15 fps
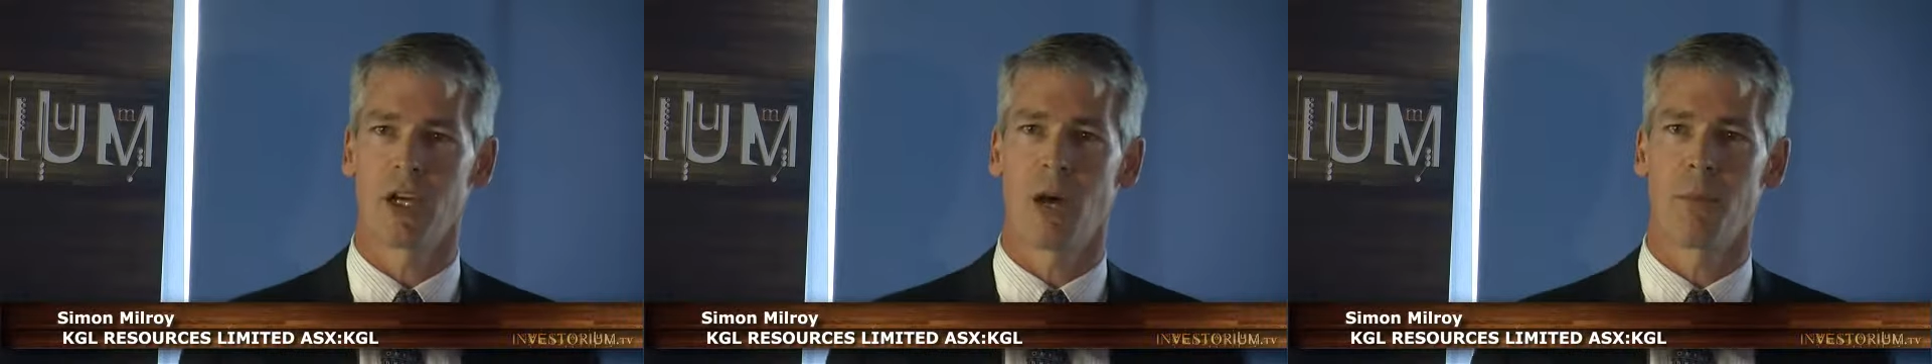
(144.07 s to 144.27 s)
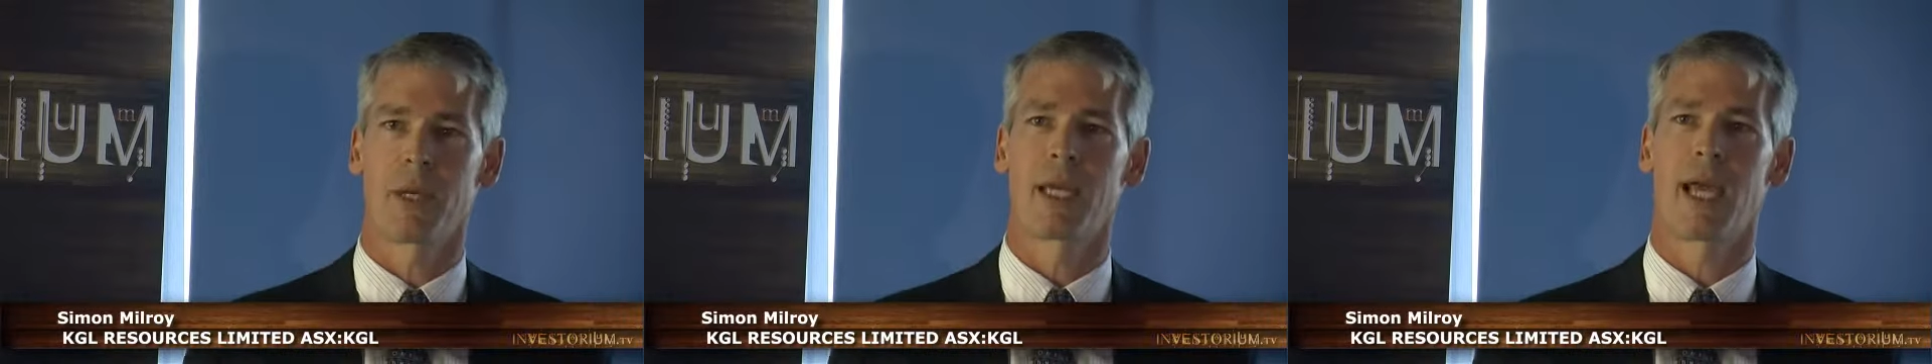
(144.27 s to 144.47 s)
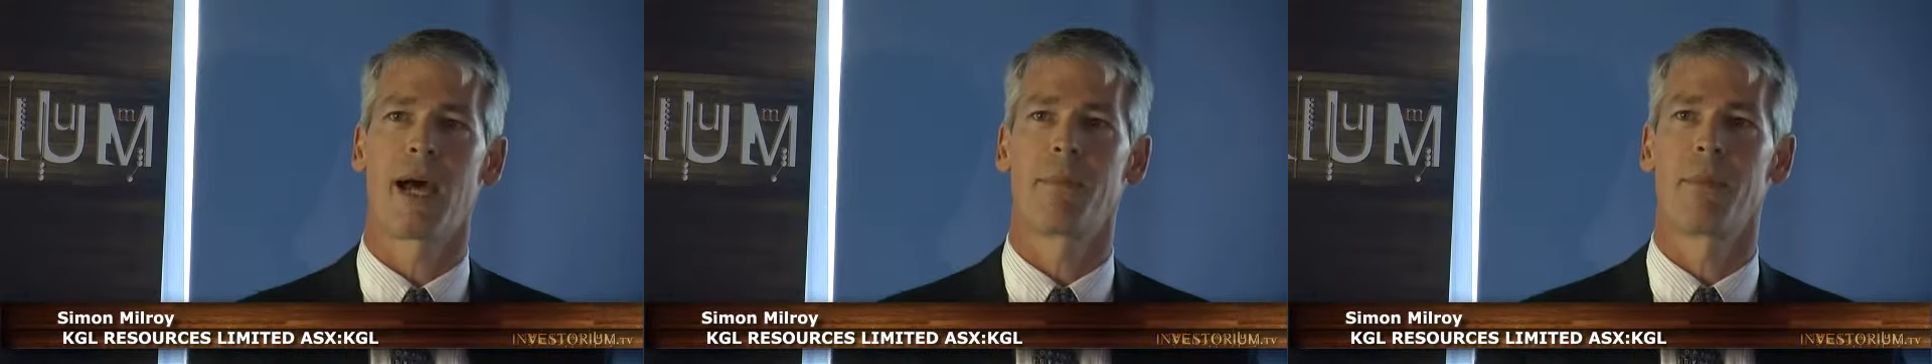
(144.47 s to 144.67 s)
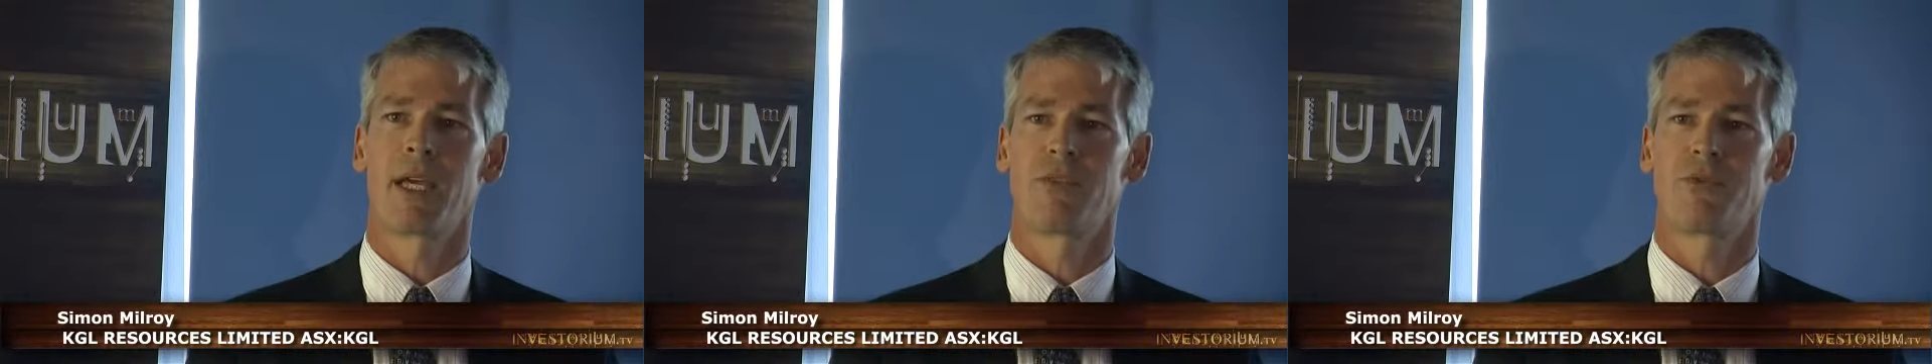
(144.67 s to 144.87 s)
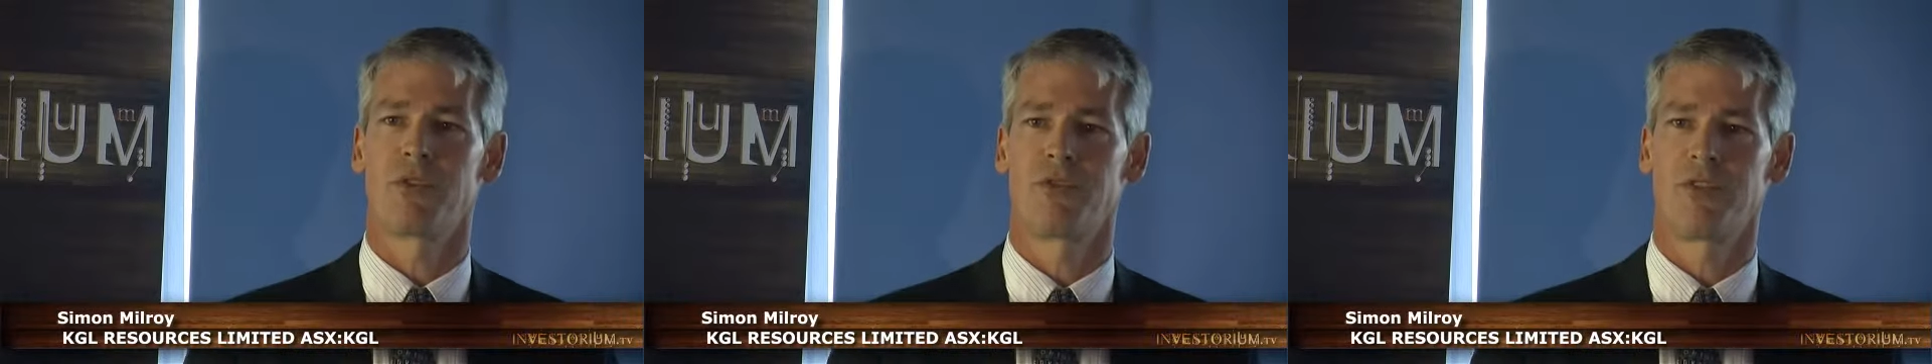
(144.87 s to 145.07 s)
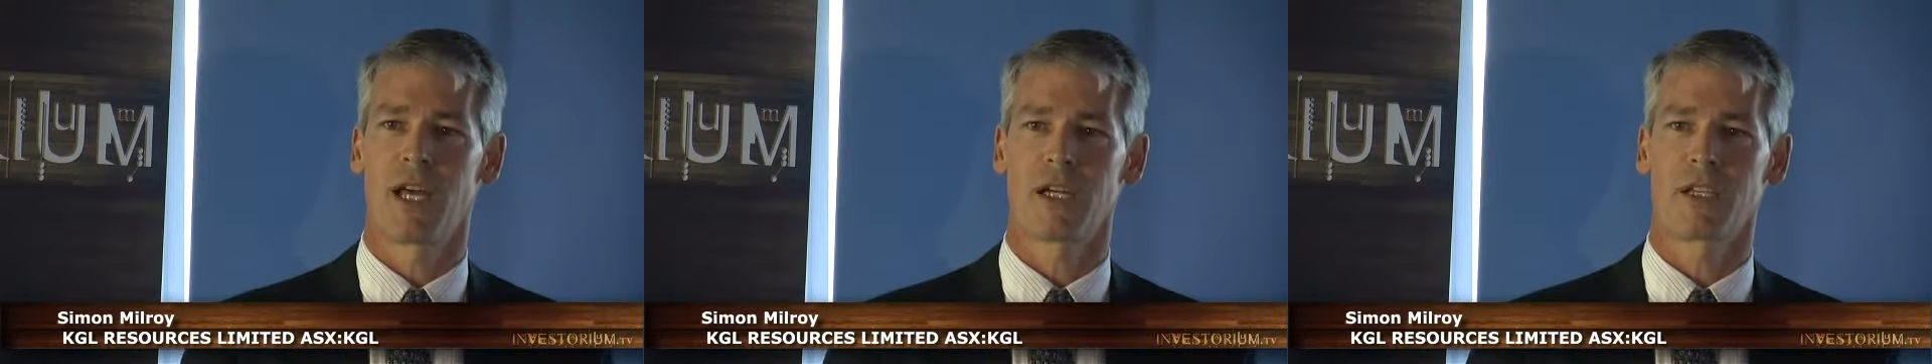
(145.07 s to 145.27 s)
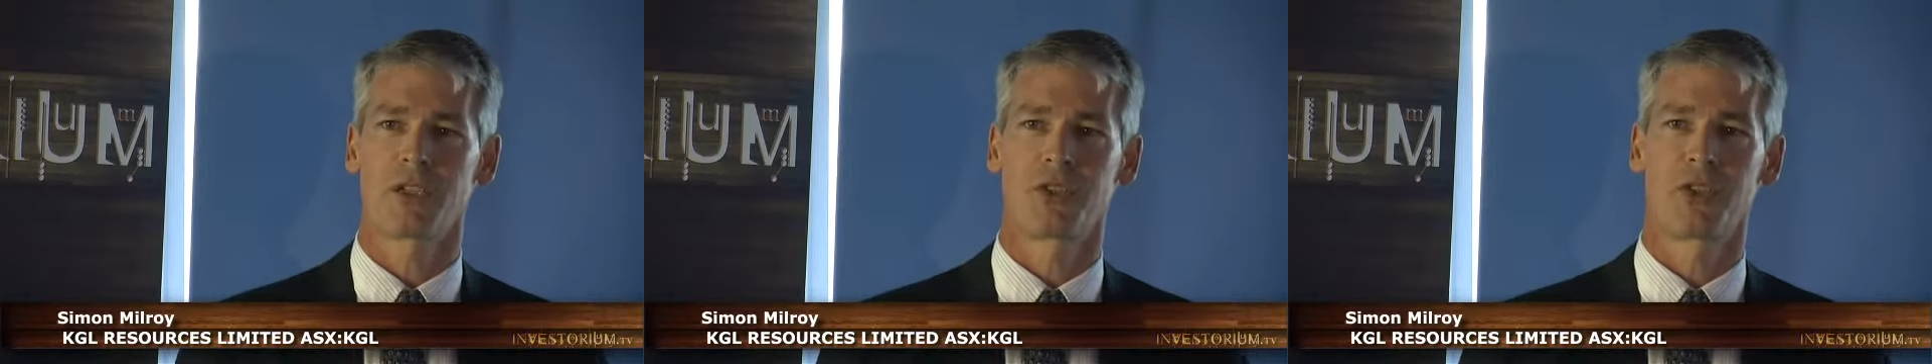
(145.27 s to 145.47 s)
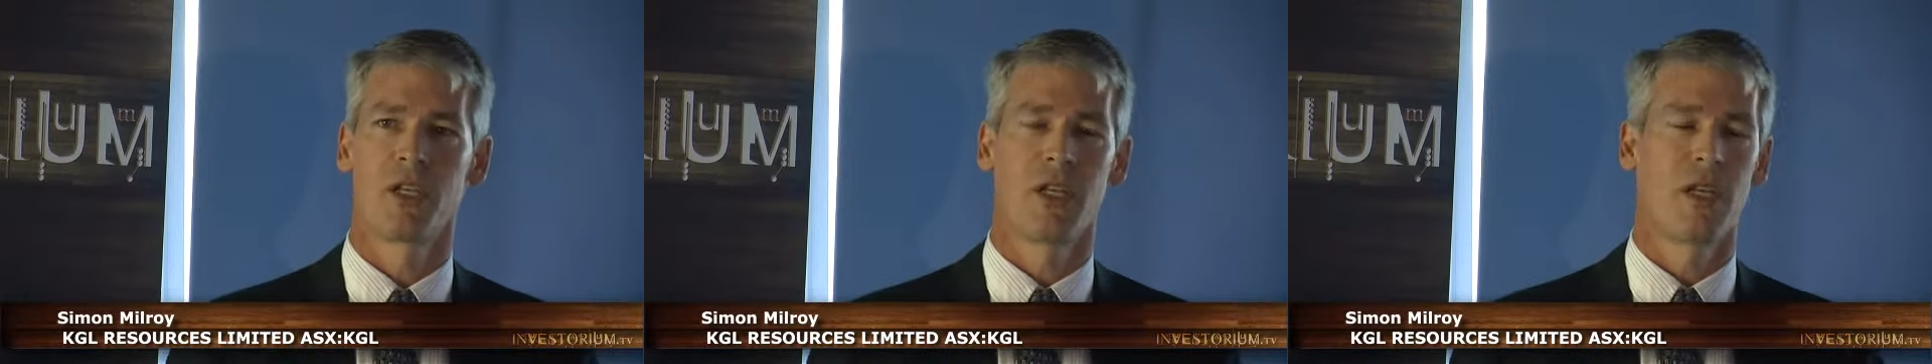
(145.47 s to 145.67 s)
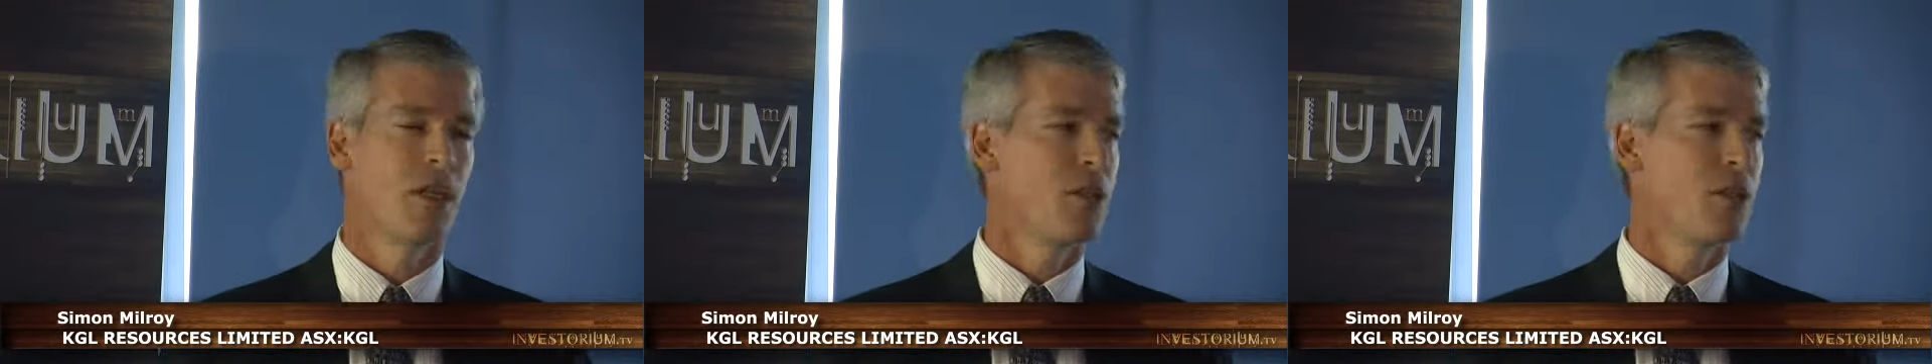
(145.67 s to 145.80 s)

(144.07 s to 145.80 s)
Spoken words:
copper carbonate for flux,